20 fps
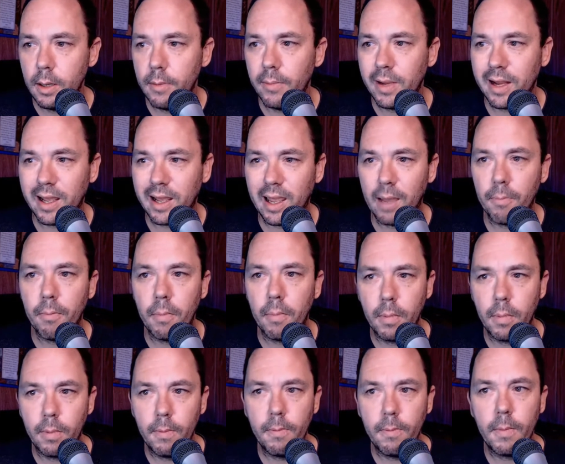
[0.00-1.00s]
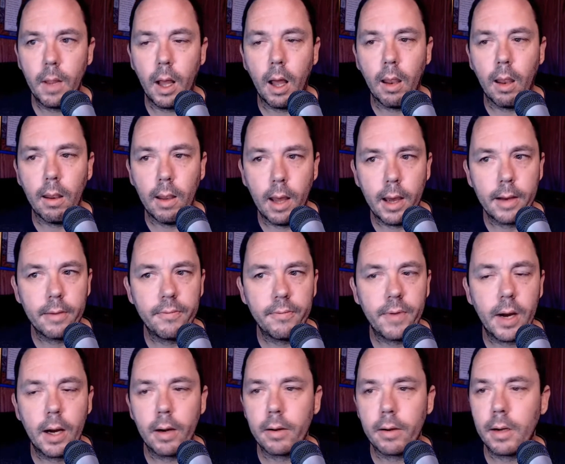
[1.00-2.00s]
But again, a lot of
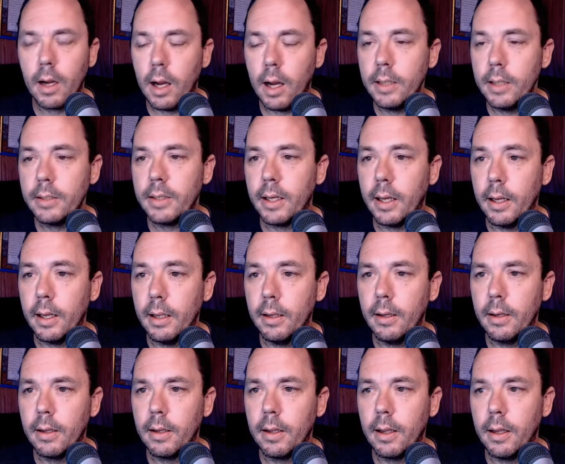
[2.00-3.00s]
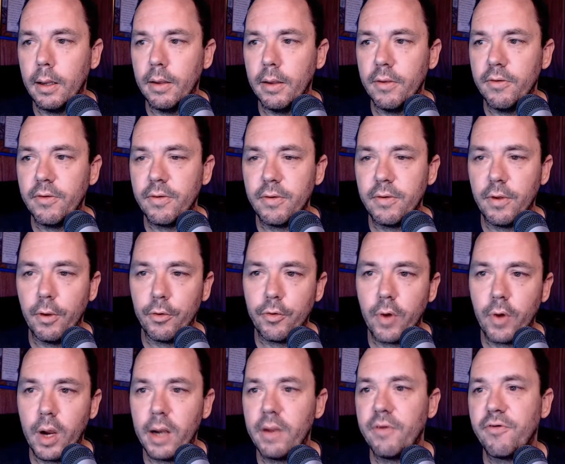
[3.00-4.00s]
our content is
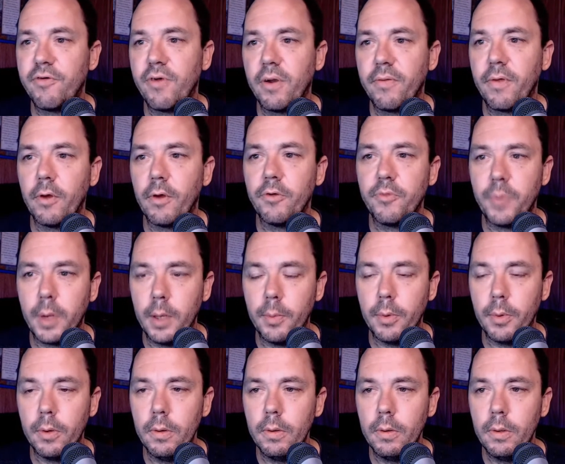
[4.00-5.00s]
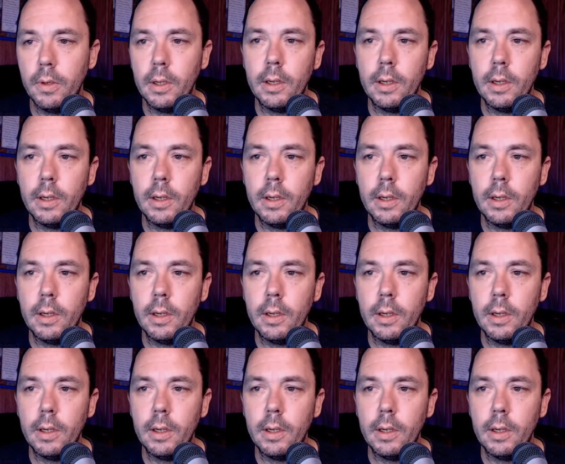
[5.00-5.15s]
trying to serve those people,